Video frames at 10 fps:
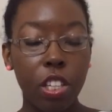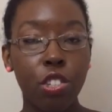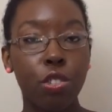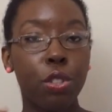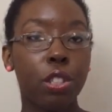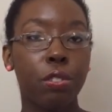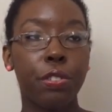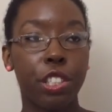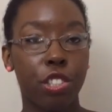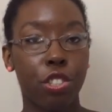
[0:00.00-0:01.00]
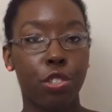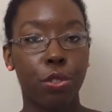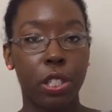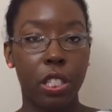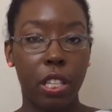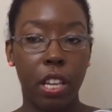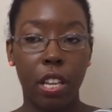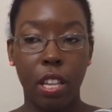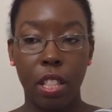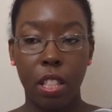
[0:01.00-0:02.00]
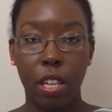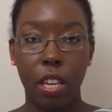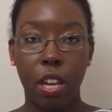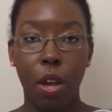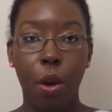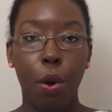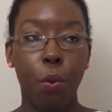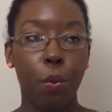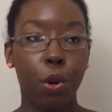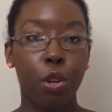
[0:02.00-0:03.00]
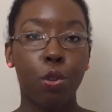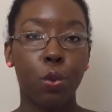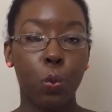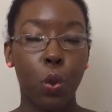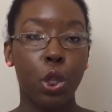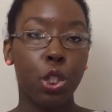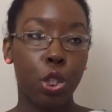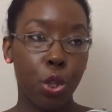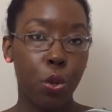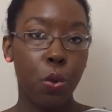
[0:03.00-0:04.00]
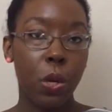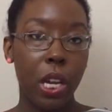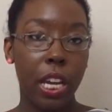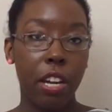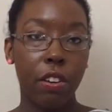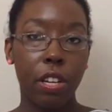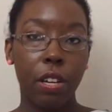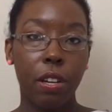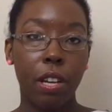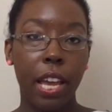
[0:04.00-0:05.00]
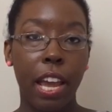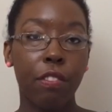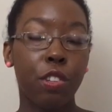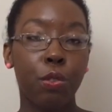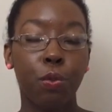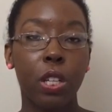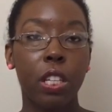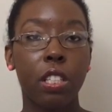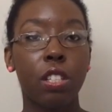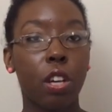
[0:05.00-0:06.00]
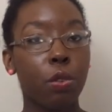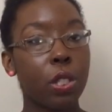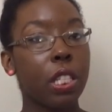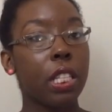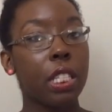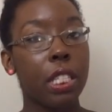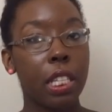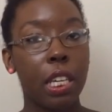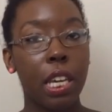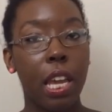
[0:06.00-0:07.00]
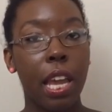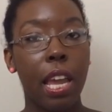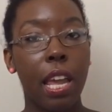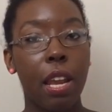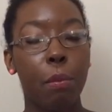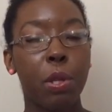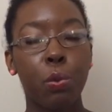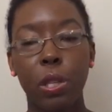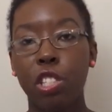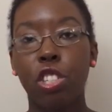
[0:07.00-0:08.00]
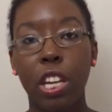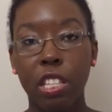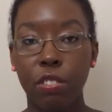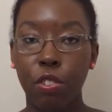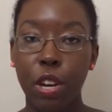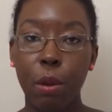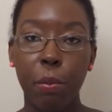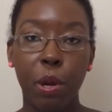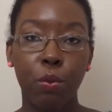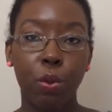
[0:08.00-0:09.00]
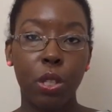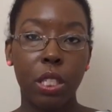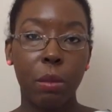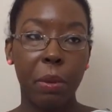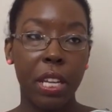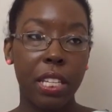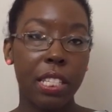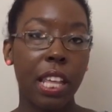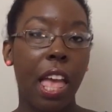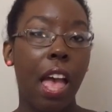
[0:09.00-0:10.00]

historical fiction stories set in the World War II era after reading Salt to the Sea and Between Shades of Grey by Ruta Sepetys.